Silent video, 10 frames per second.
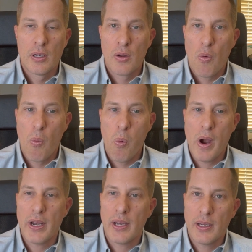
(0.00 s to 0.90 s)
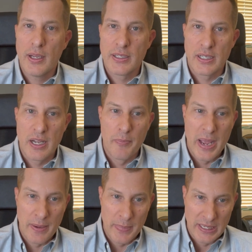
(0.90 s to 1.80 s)
What is an
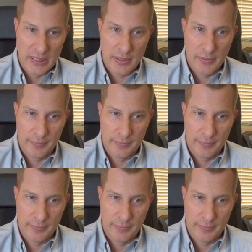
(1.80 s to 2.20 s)
amendment?